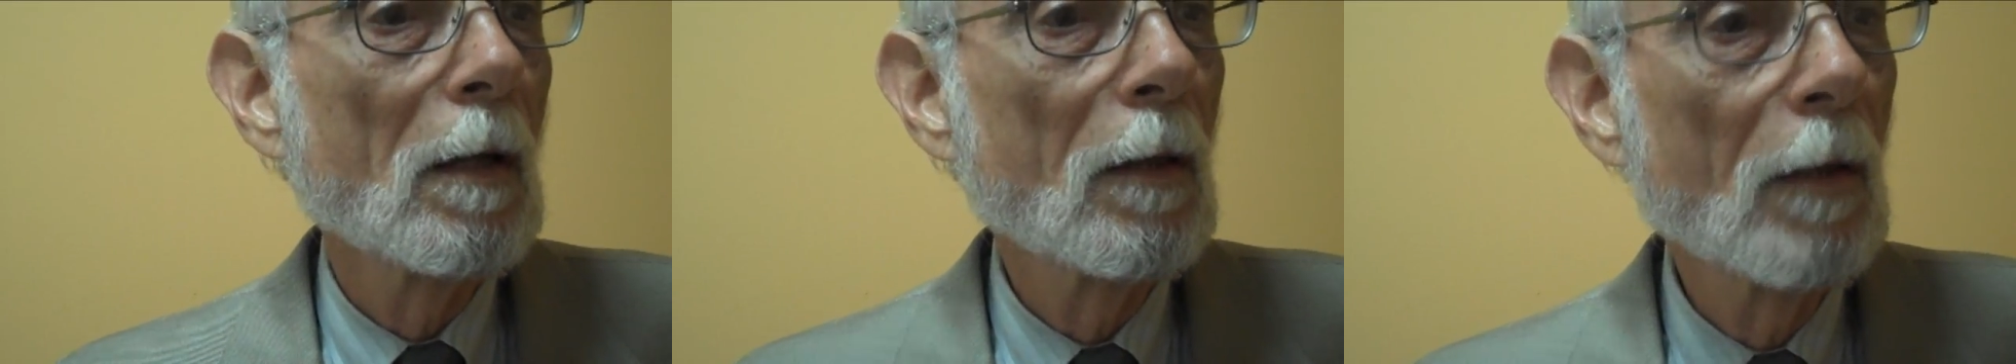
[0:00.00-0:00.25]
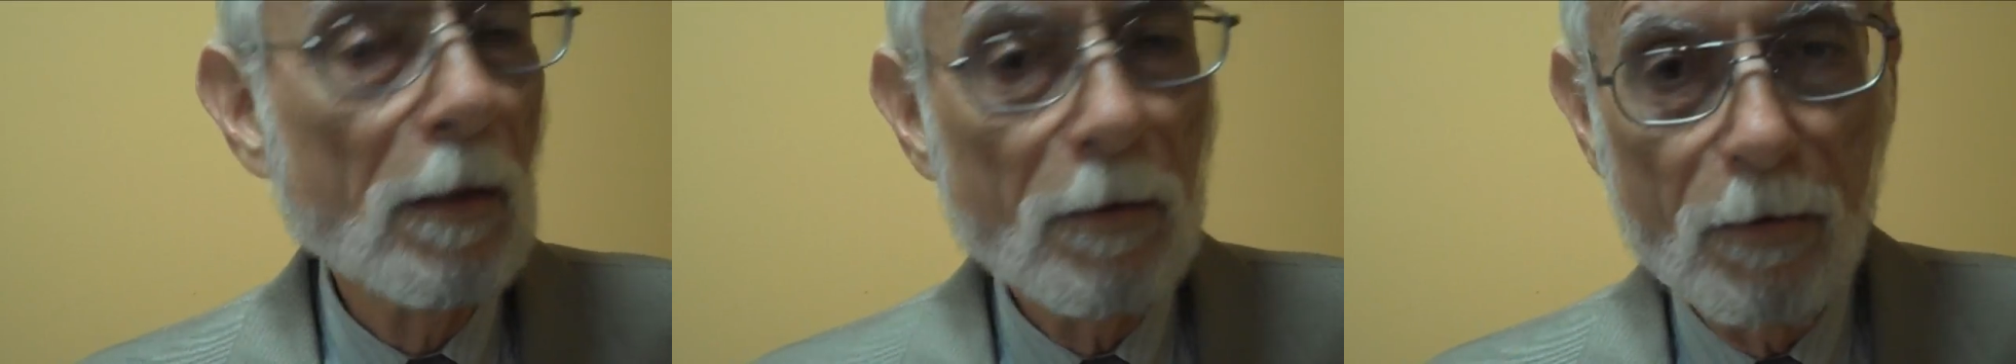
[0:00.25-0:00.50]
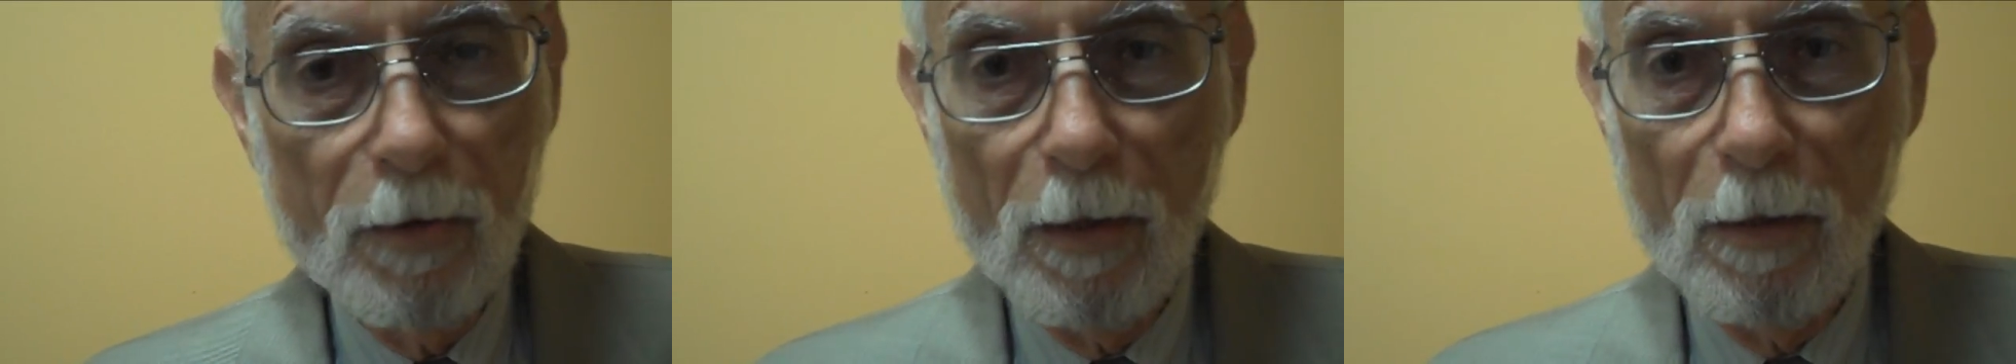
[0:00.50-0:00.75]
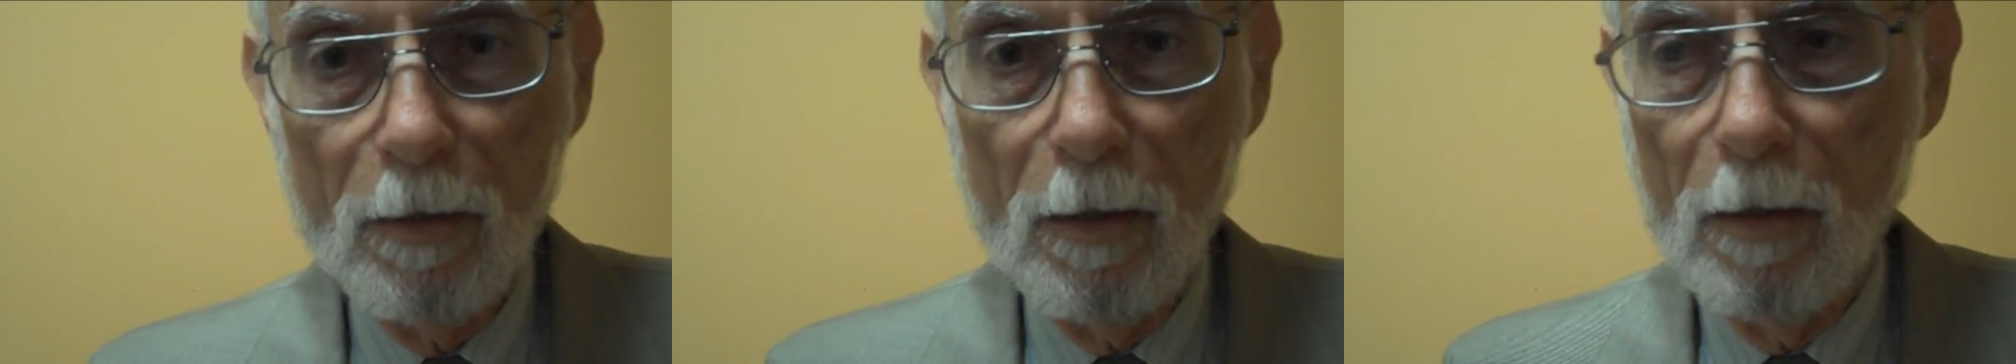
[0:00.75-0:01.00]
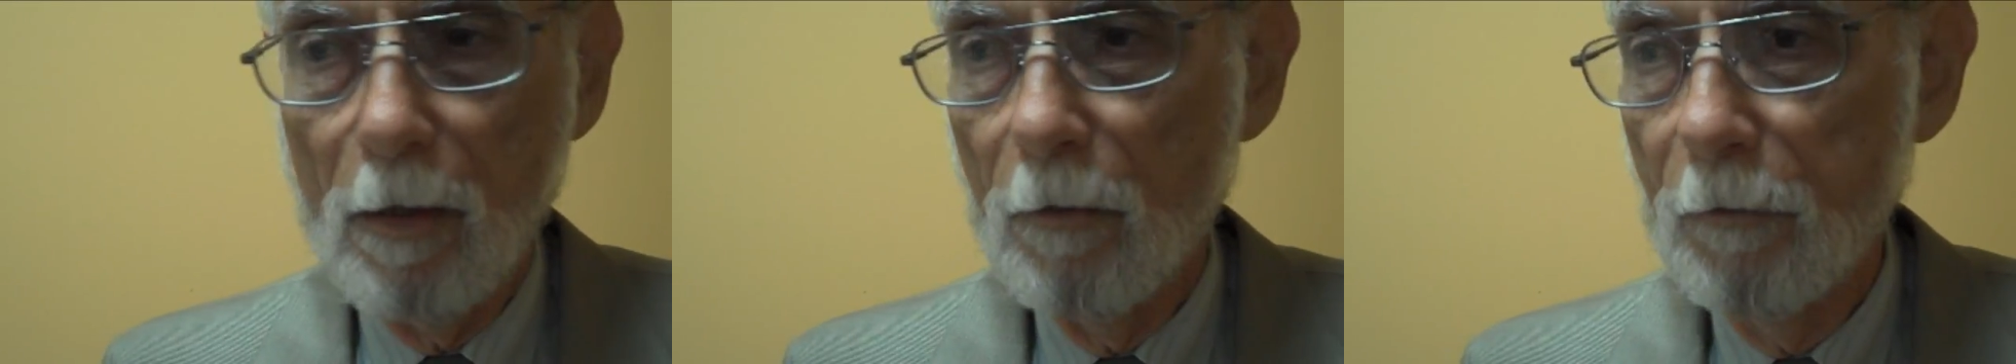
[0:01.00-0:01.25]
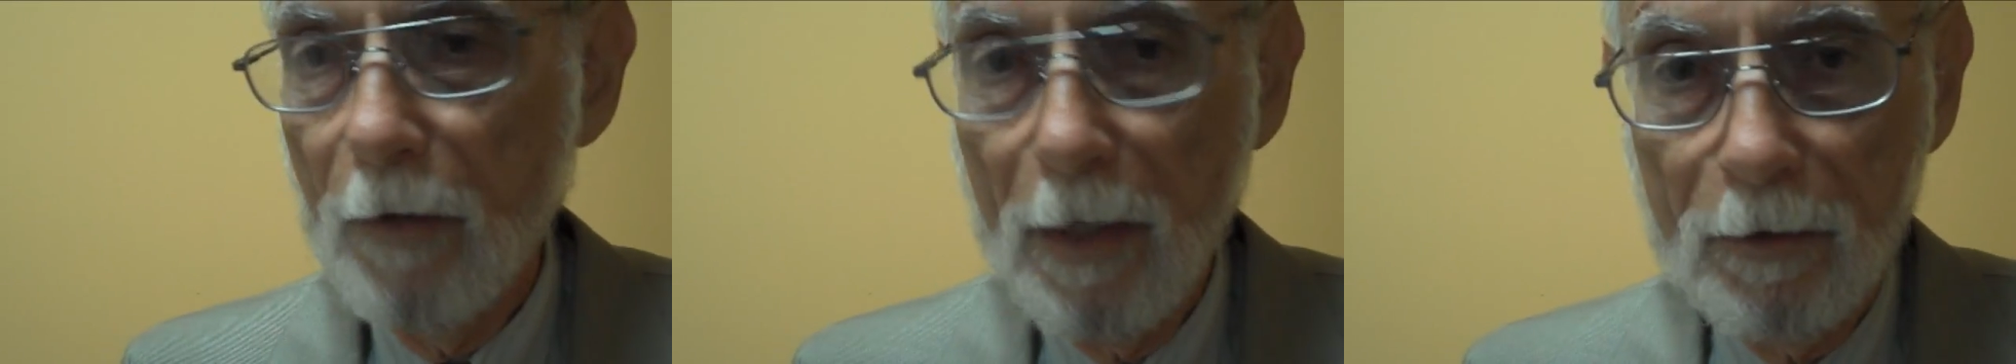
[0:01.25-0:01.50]
things that are
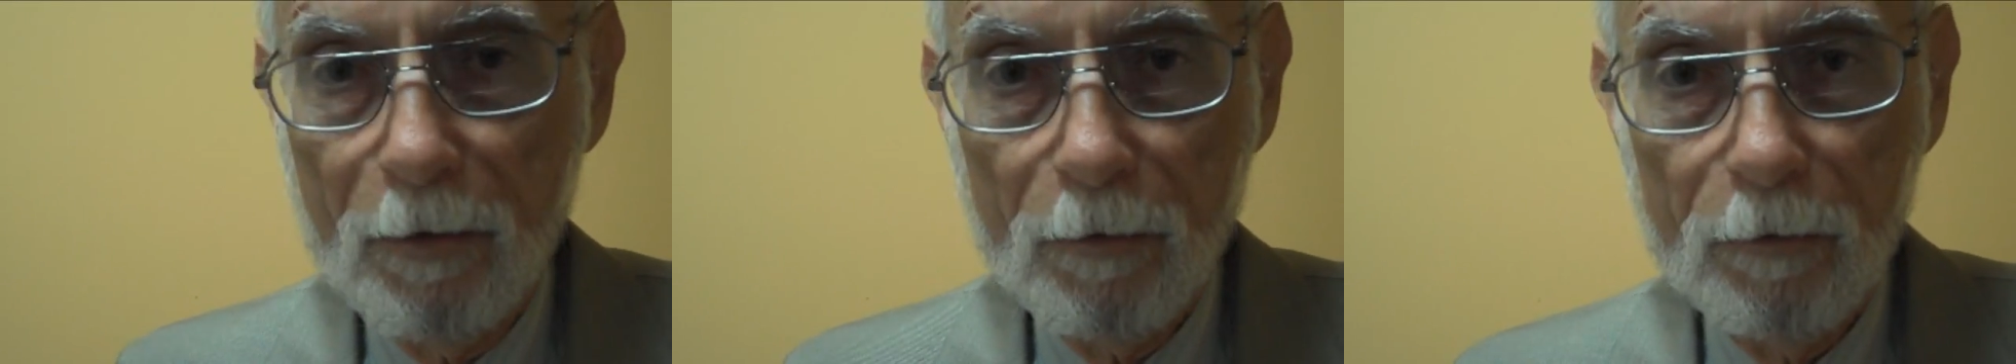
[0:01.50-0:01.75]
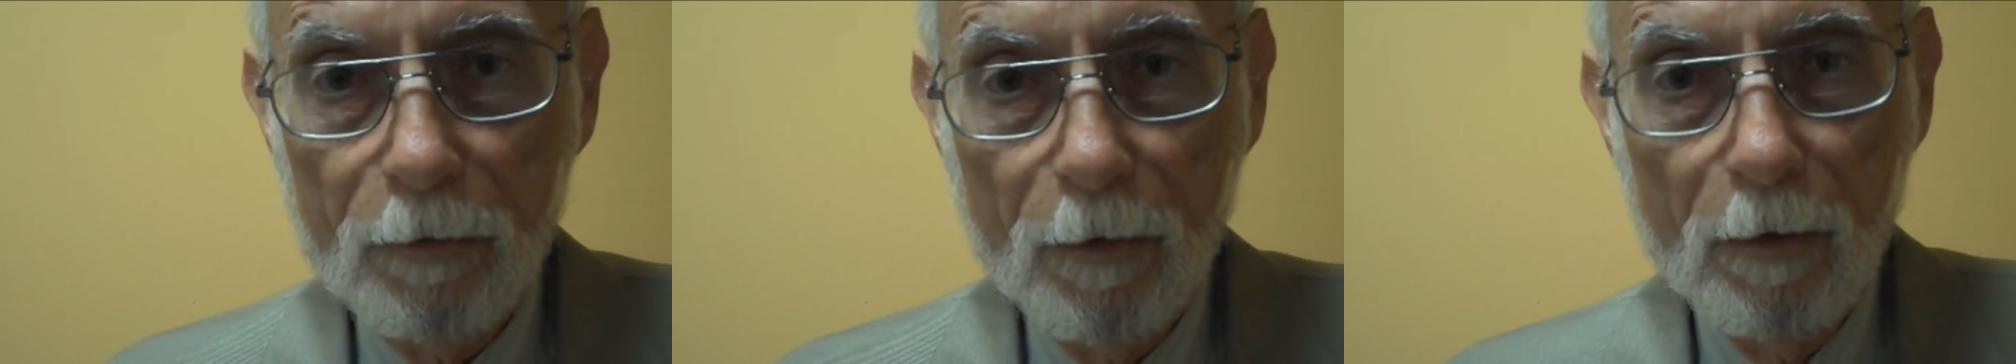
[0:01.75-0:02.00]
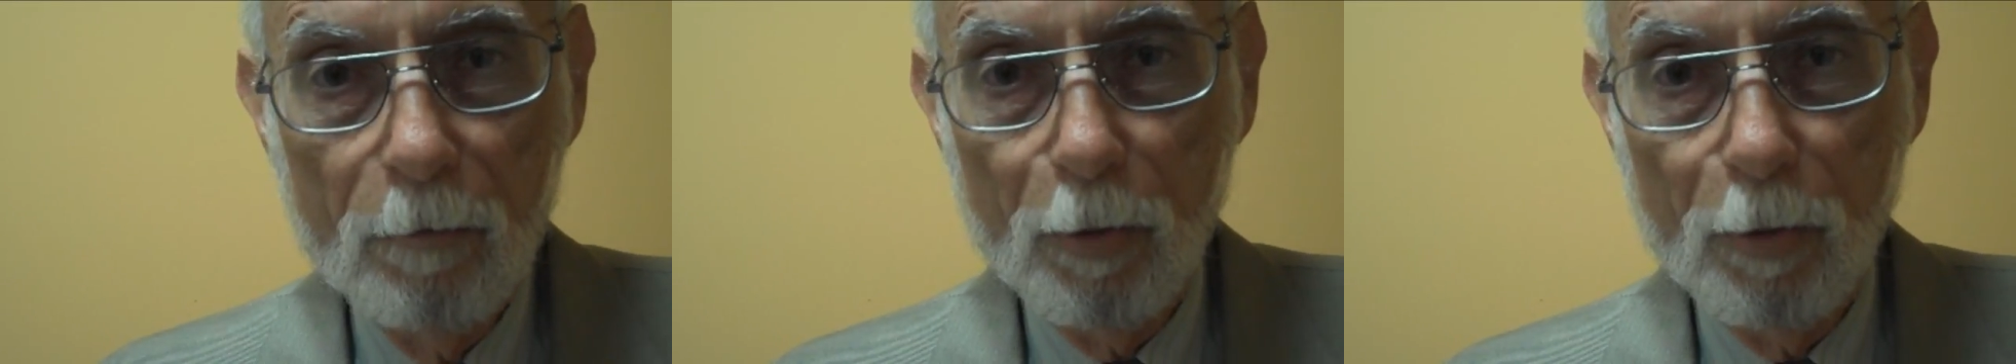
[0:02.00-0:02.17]
effective